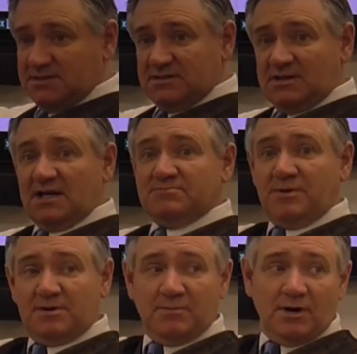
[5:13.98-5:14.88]
is this nice
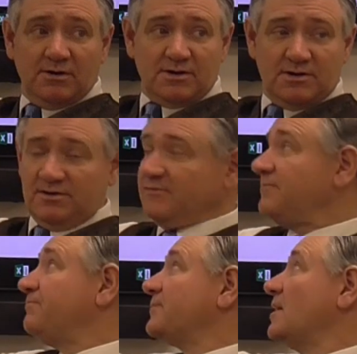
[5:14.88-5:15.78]
parabolic curve.
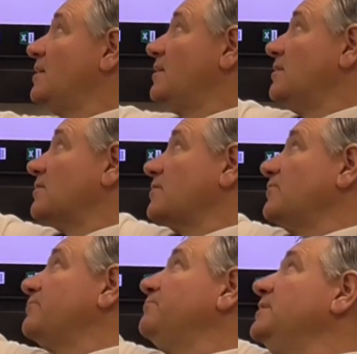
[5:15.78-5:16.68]

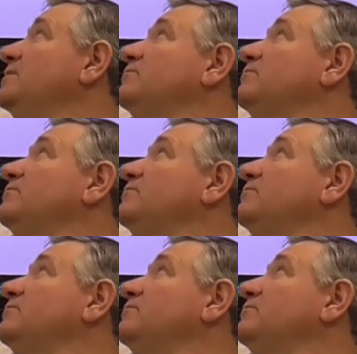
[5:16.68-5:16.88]
Curve B,